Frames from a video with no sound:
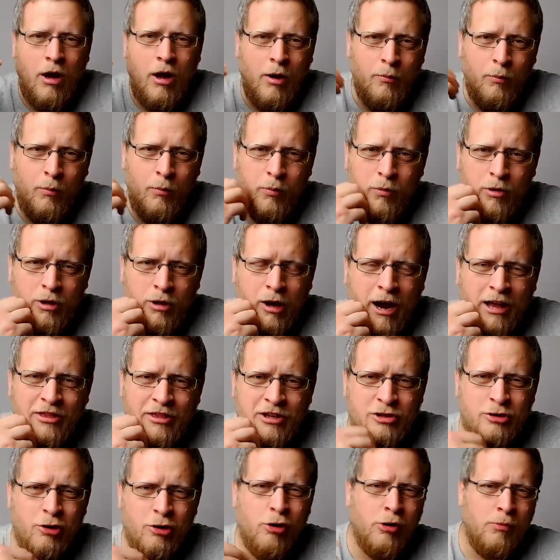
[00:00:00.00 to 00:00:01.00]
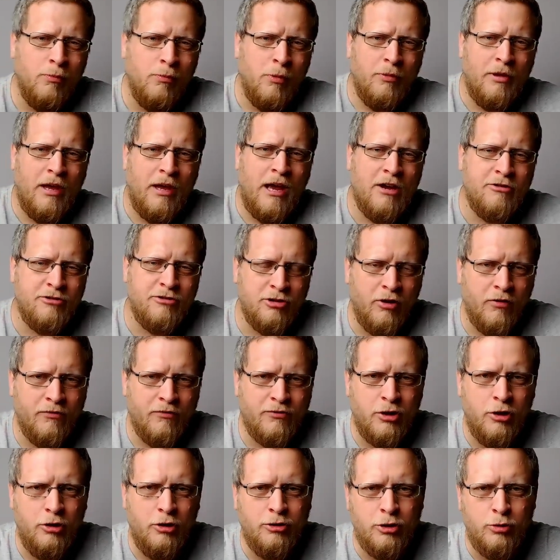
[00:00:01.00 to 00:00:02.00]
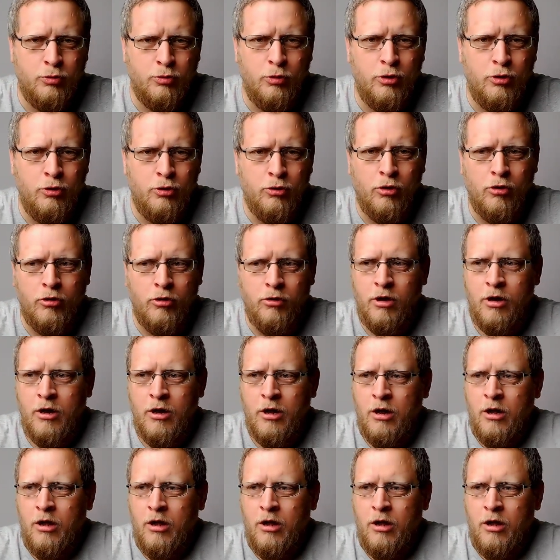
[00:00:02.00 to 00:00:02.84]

I had this argument with a housing officer who just would not,